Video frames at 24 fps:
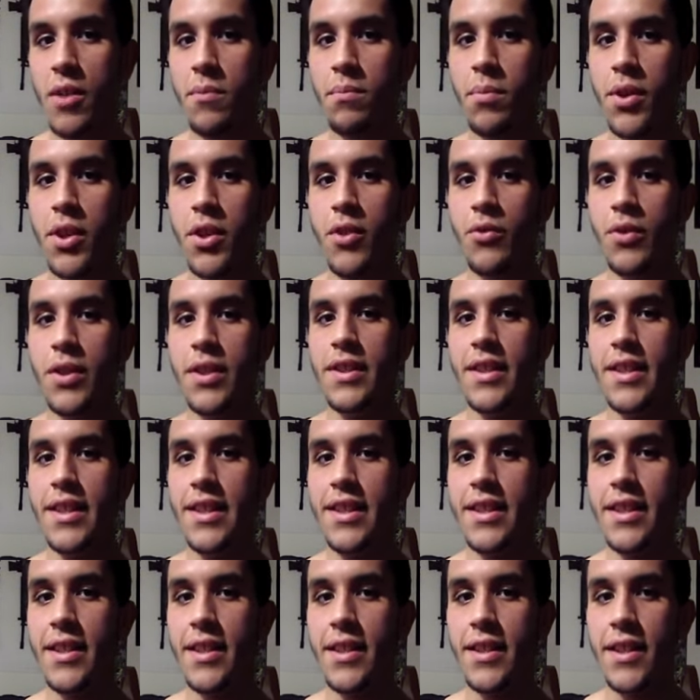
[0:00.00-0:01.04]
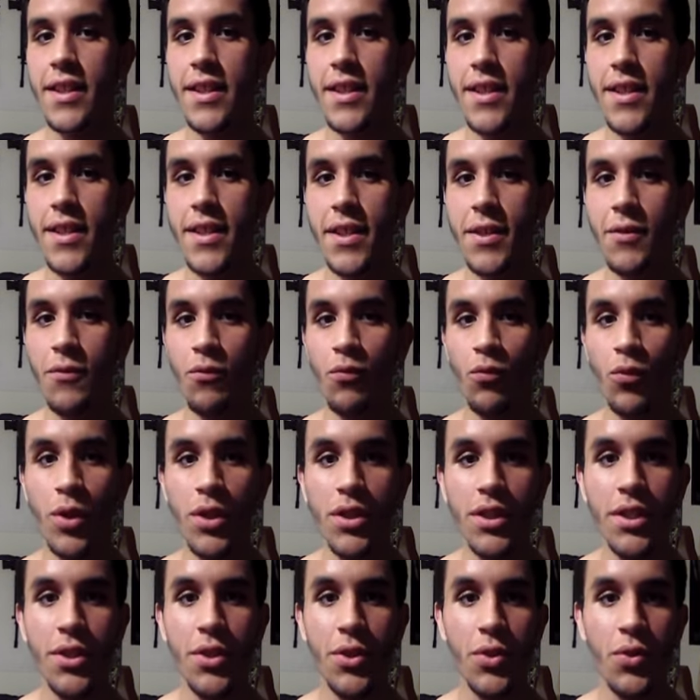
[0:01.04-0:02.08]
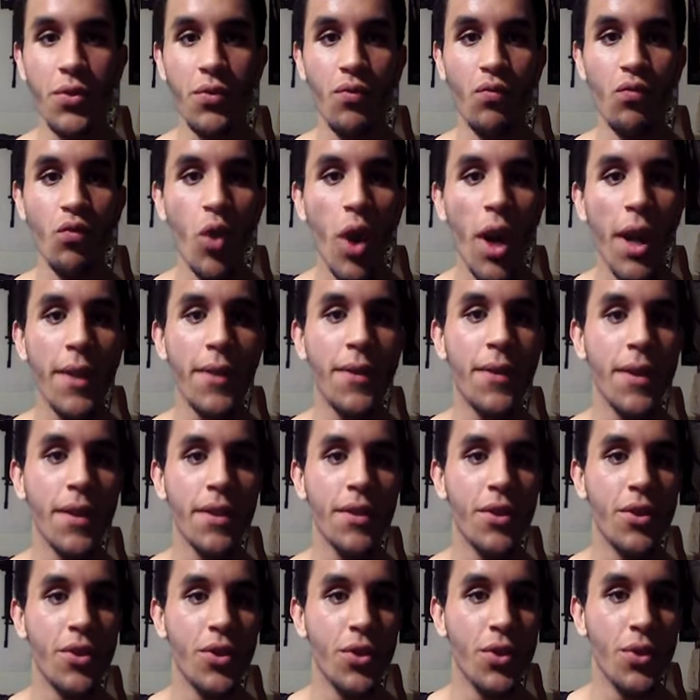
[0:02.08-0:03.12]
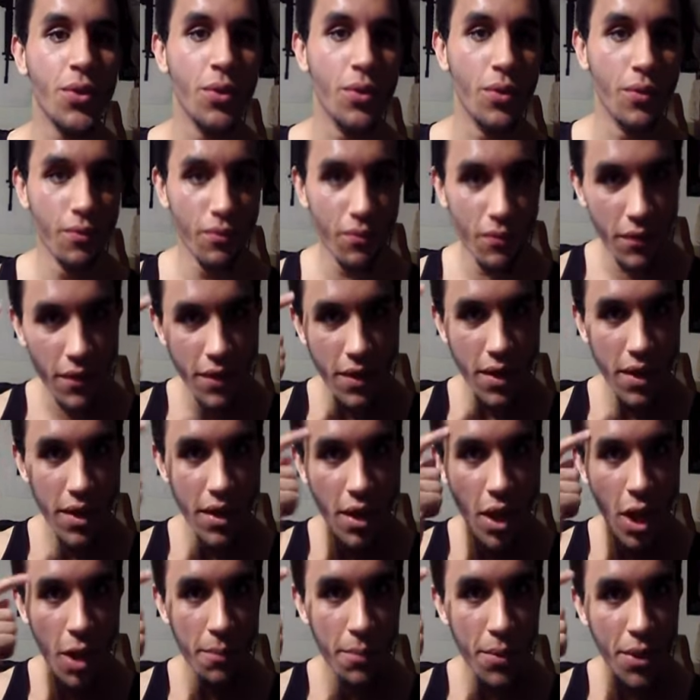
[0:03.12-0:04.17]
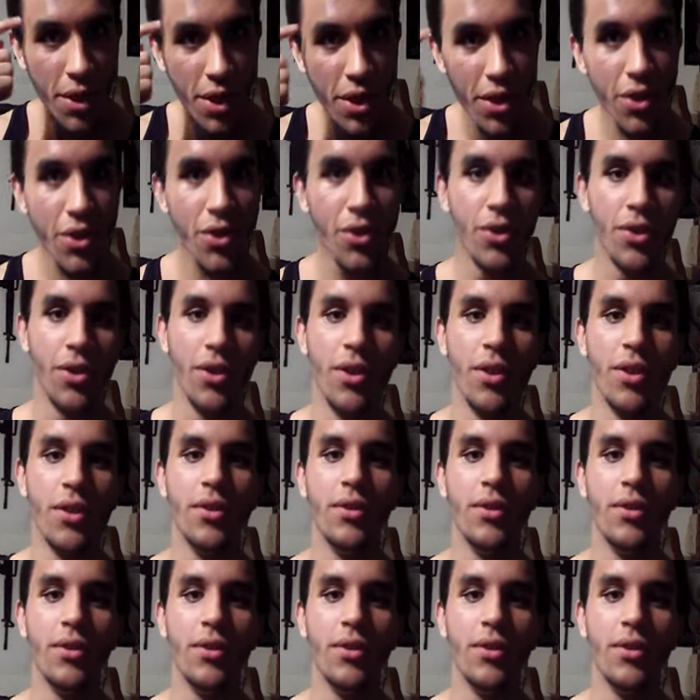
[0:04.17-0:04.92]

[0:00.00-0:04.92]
but you need to think, is it really the right thing to do up here?